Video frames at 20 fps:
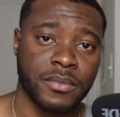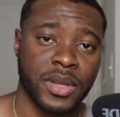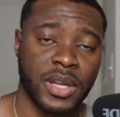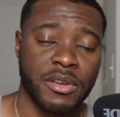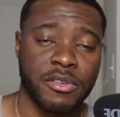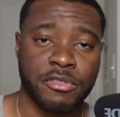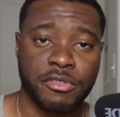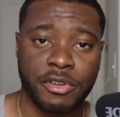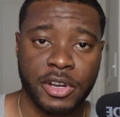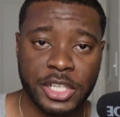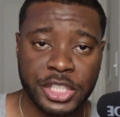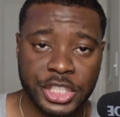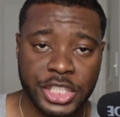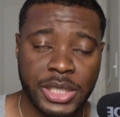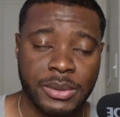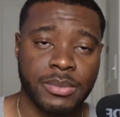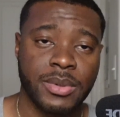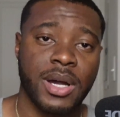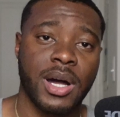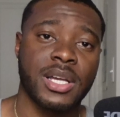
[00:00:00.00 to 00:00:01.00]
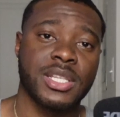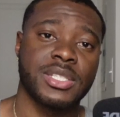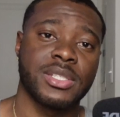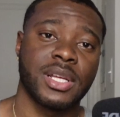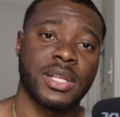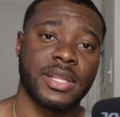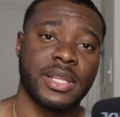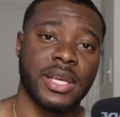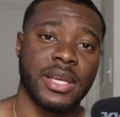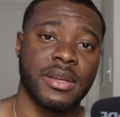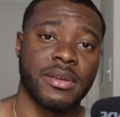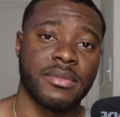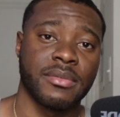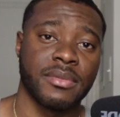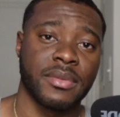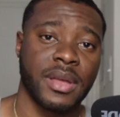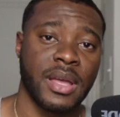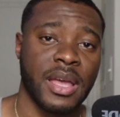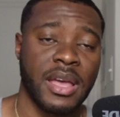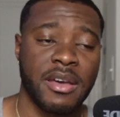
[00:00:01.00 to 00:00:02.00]
Friendship costs nothing.
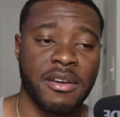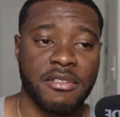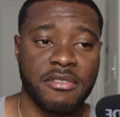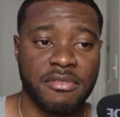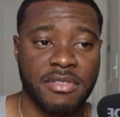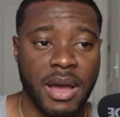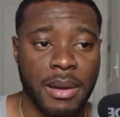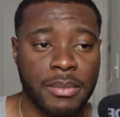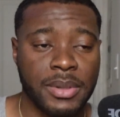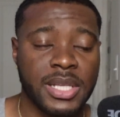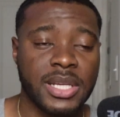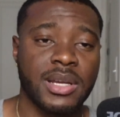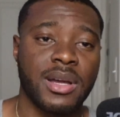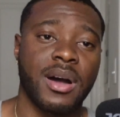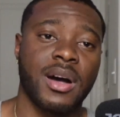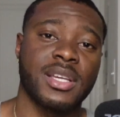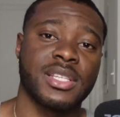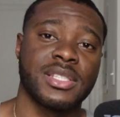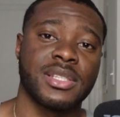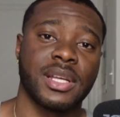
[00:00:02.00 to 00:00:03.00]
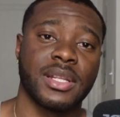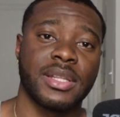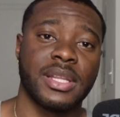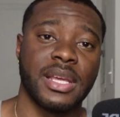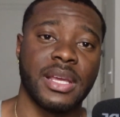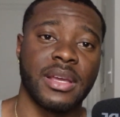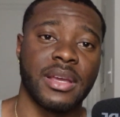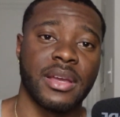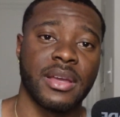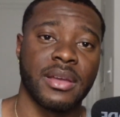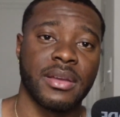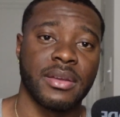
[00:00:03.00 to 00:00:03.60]
Family costs nothing.